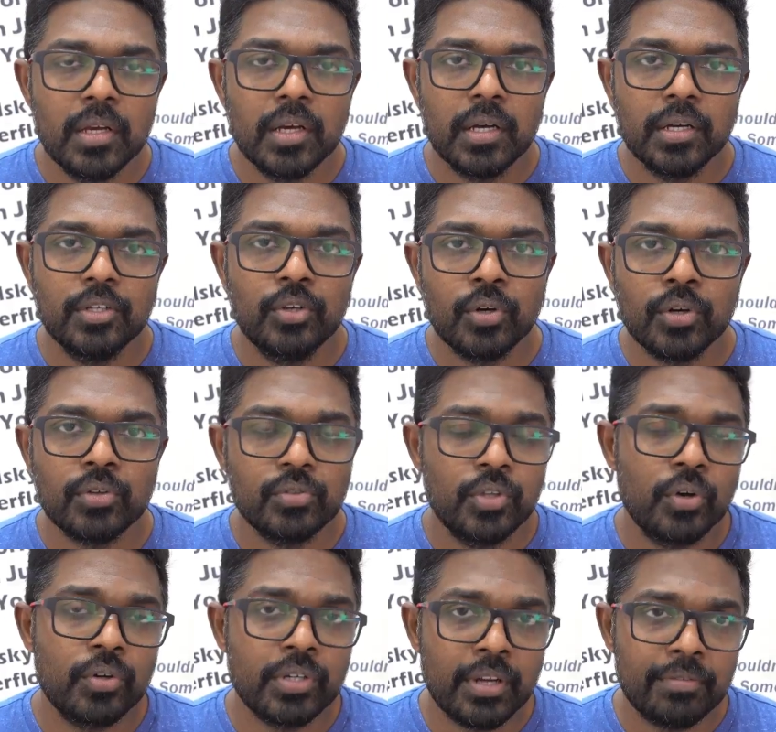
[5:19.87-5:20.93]
uh, your
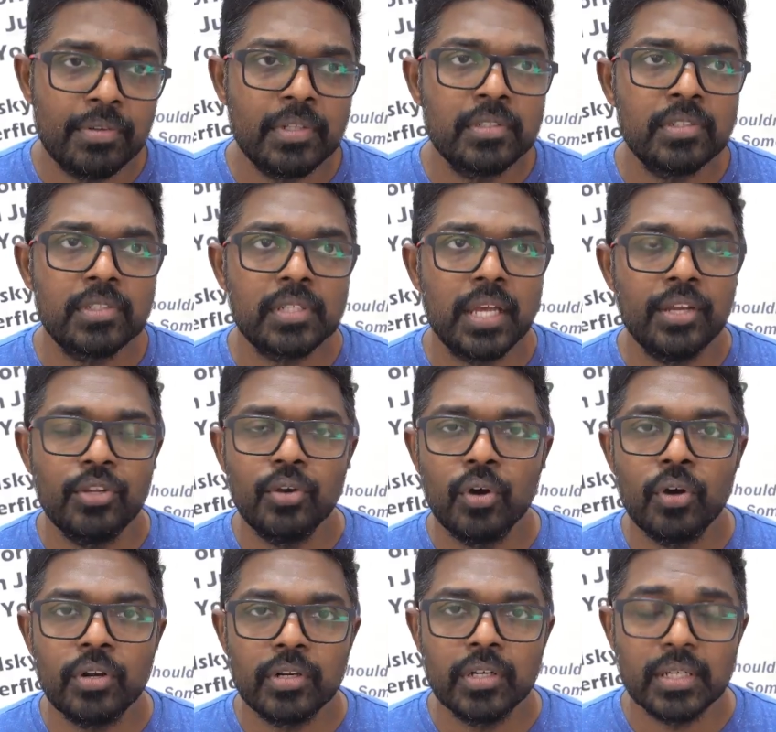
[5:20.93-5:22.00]
your reference and
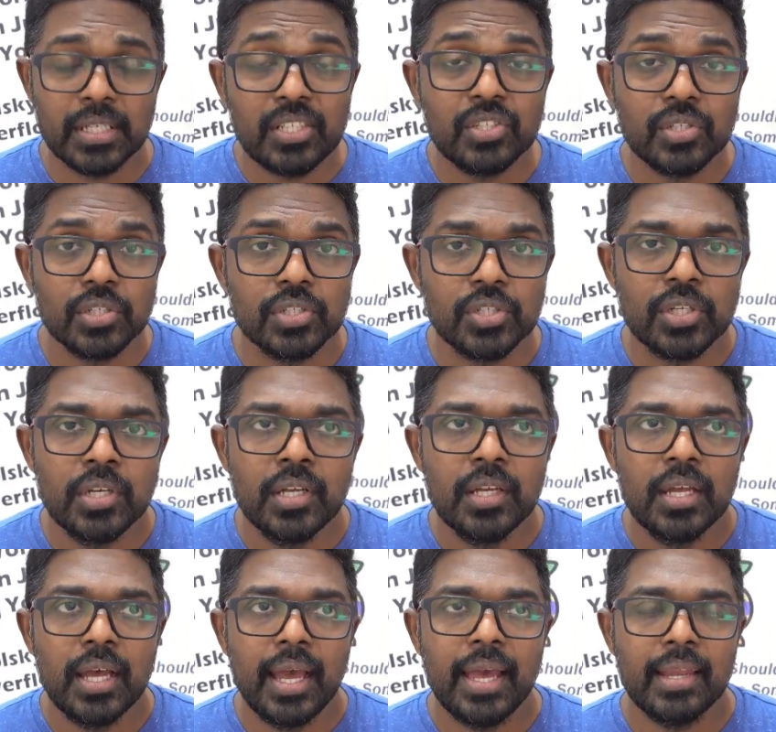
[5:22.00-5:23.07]
your uh, research,
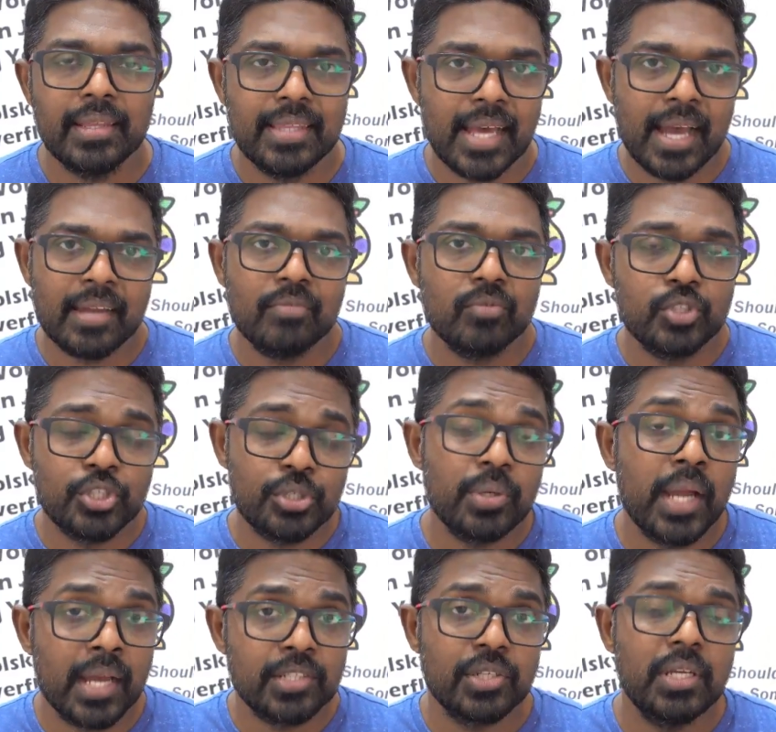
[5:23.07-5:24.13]
and that
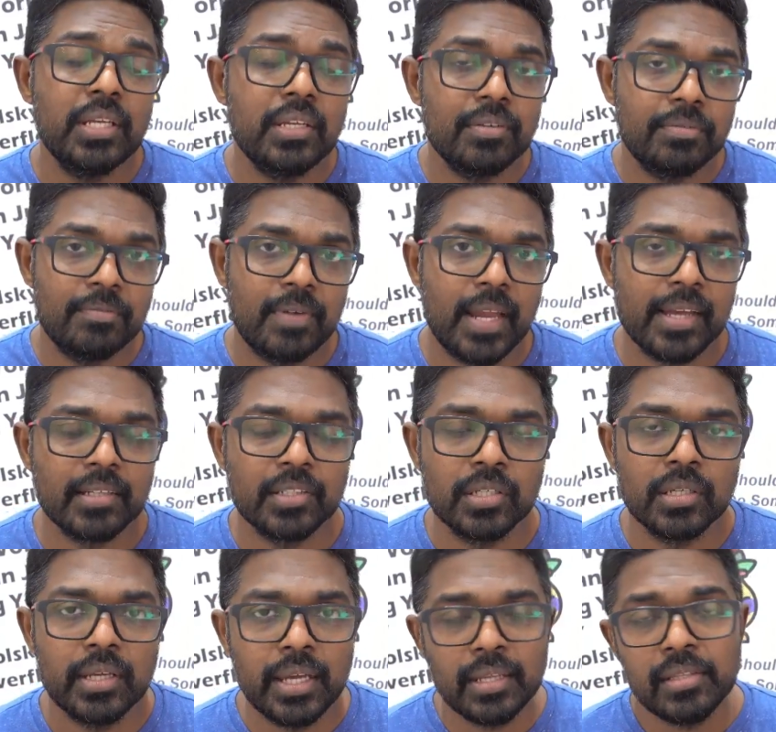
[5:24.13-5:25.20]
should actually reflect
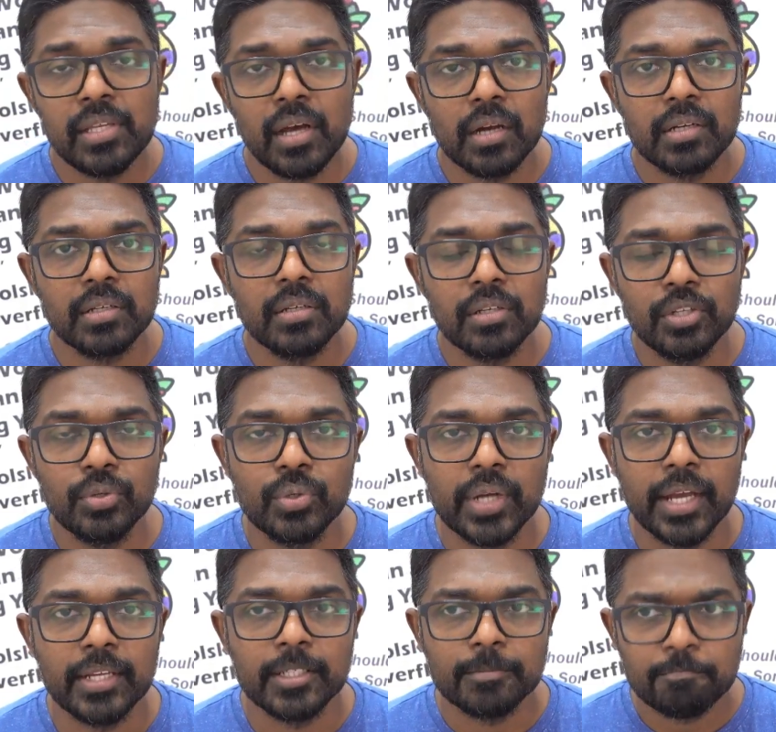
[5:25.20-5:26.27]
in the article you
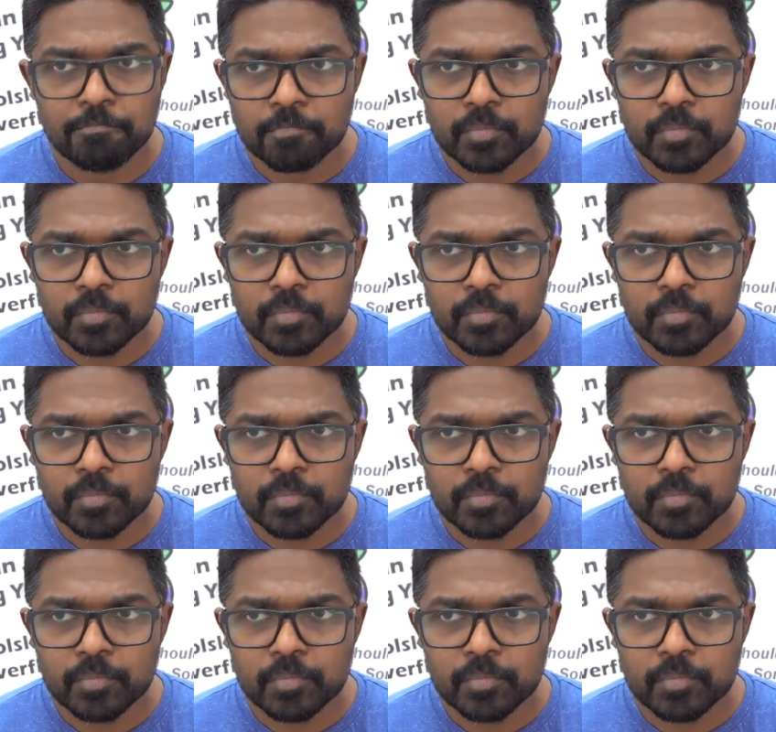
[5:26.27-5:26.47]
write.